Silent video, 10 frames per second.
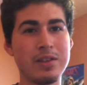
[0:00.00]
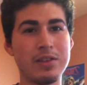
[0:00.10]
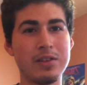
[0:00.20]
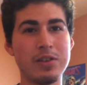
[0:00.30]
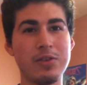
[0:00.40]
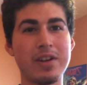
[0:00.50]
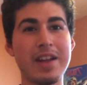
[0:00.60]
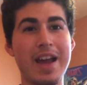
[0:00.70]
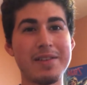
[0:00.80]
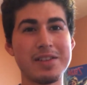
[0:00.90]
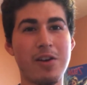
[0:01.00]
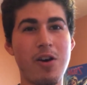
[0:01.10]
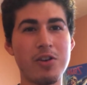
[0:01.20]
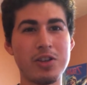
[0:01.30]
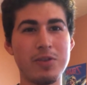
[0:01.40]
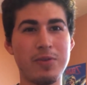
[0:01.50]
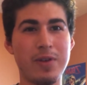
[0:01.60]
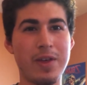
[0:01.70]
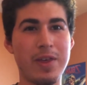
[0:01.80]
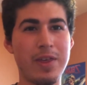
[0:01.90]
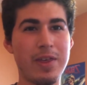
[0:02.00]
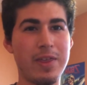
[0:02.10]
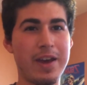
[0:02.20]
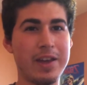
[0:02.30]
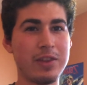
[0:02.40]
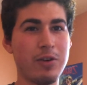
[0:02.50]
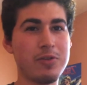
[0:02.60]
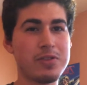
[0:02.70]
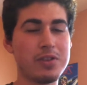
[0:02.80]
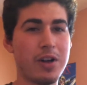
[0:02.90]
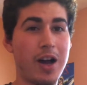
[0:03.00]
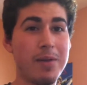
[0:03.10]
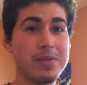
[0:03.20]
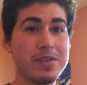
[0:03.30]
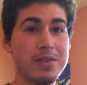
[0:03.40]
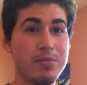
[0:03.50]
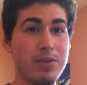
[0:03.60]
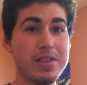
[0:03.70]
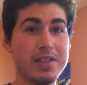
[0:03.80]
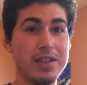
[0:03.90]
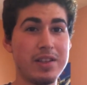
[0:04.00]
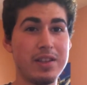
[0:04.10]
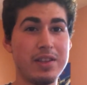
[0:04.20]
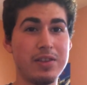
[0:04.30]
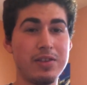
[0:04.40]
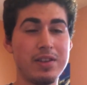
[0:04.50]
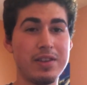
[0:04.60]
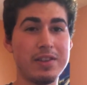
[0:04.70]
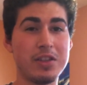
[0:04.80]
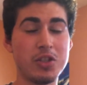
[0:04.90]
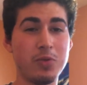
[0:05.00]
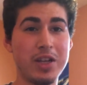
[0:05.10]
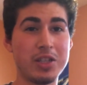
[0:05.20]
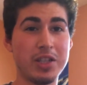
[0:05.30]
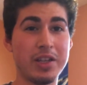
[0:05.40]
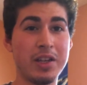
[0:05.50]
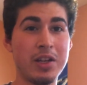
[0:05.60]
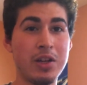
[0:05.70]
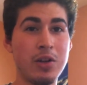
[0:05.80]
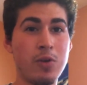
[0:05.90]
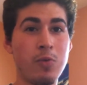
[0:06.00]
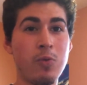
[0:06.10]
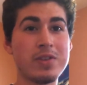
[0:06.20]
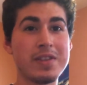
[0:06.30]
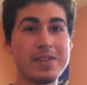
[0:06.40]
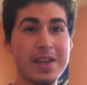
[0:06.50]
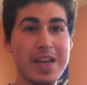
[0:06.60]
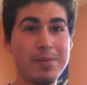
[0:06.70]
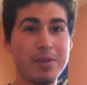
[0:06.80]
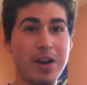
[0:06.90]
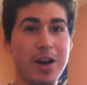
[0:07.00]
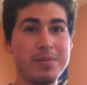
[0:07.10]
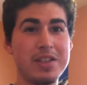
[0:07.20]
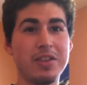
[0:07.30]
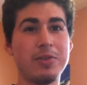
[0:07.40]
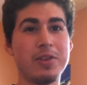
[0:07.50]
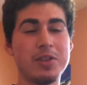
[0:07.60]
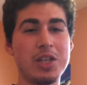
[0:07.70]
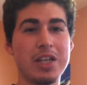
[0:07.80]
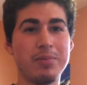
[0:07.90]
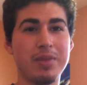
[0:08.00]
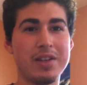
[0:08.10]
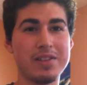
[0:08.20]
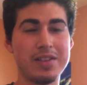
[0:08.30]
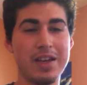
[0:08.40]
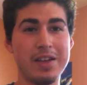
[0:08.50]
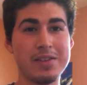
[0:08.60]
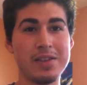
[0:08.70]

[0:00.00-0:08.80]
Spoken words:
you're gonna have to argue that those cops present in the situation was the same cop dealing with Jacob Blake's case,